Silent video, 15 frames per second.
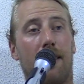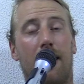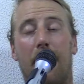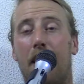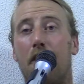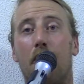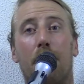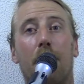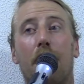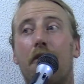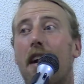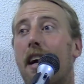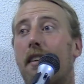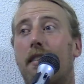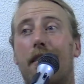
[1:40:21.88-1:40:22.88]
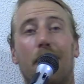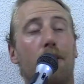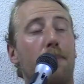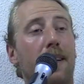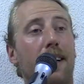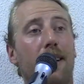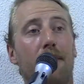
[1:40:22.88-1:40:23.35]
I know for a fact,
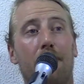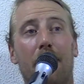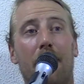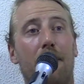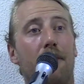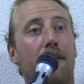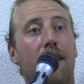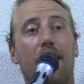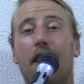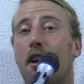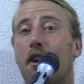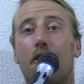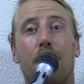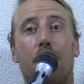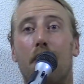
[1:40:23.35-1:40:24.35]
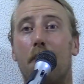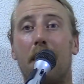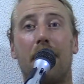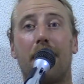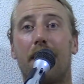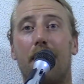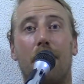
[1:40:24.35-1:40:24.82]
Serbia, when I was there,
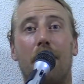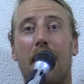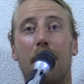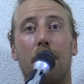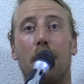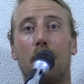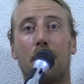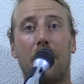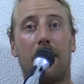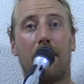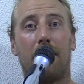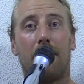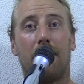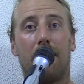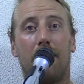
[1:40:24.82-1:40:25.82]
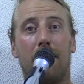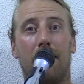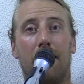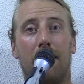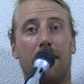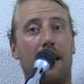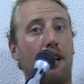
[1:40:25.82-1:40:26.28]
Serbians don't like bullshit.
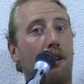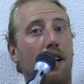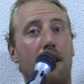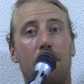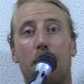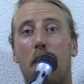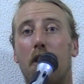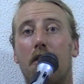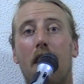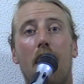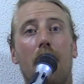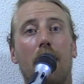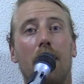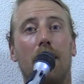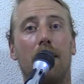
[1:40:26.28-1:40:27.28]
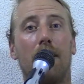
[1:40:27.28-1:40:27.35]
They don't like small talk.